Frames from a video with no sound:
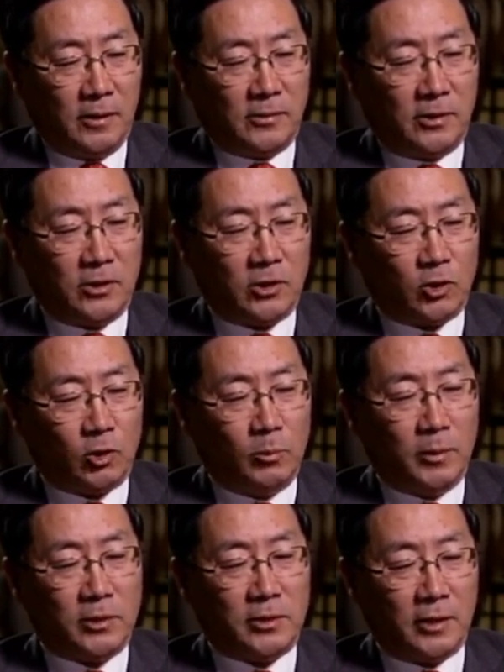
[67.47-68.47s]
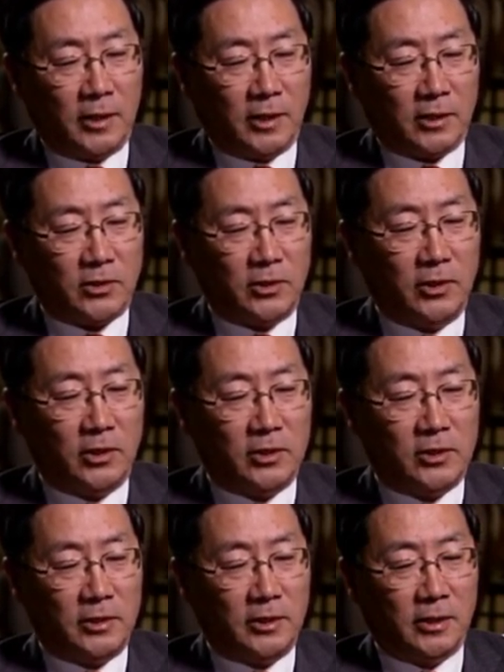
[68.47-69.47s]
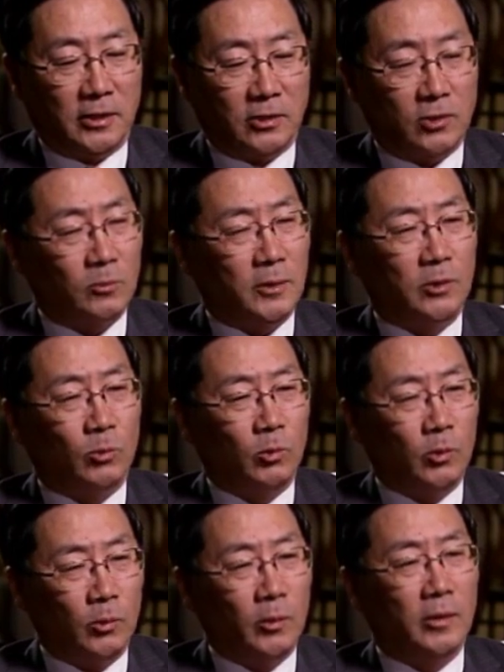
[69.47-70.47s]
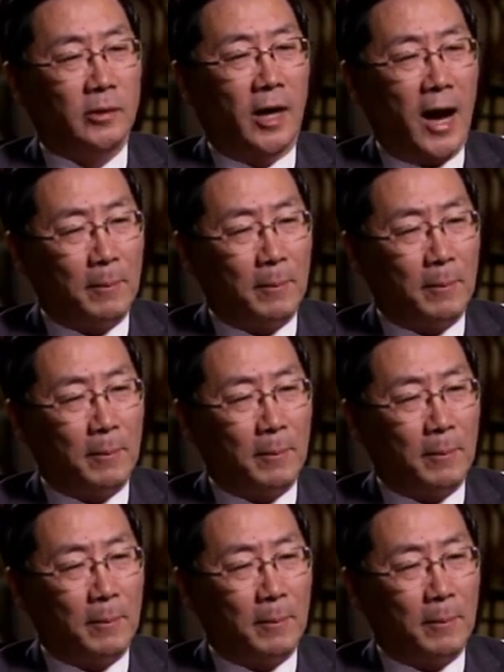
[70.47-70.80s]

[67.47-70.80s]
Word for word: there's so much uh, synergy there's so much win-win